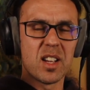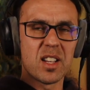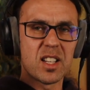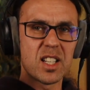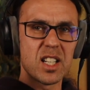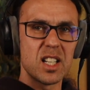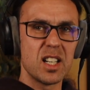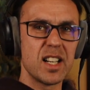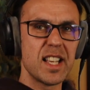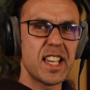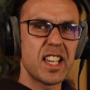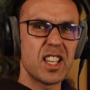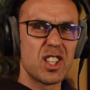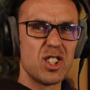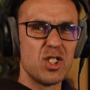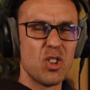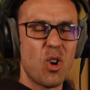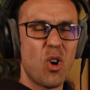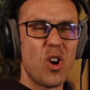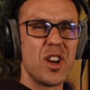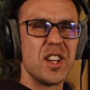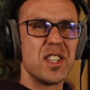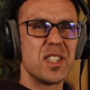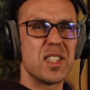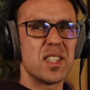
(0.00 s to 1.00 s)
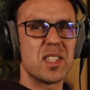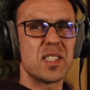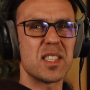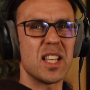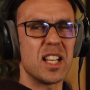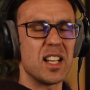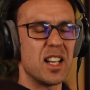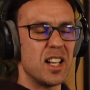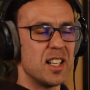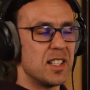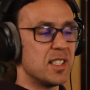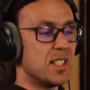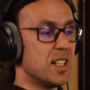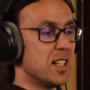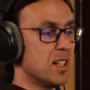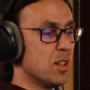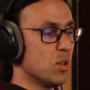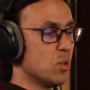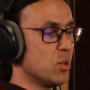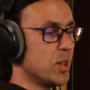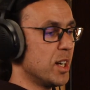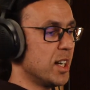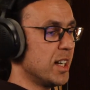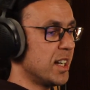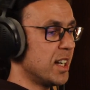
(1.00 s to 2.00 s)
click noises that I
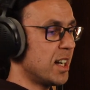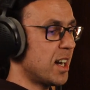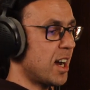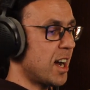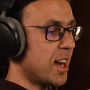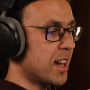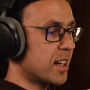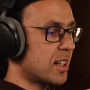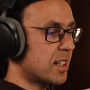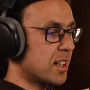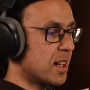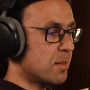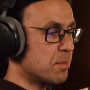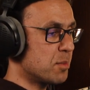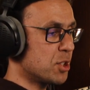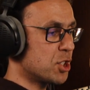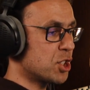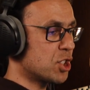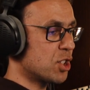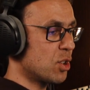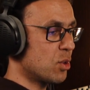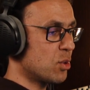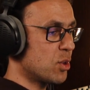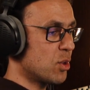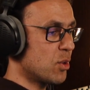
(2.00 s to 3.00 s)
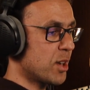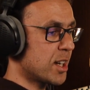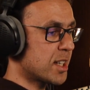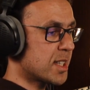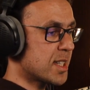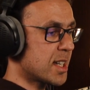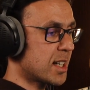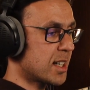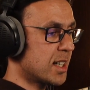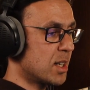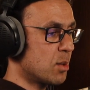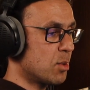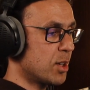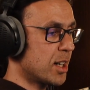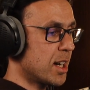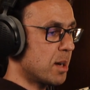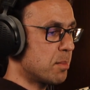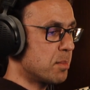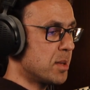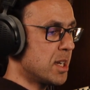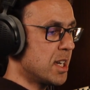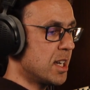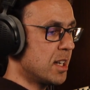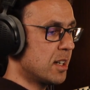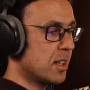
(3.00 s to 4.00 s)
didn't really like. Let me show you exactly what I
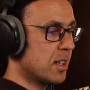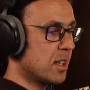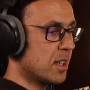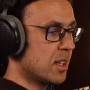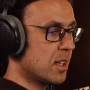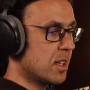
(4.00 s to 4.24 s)
mean.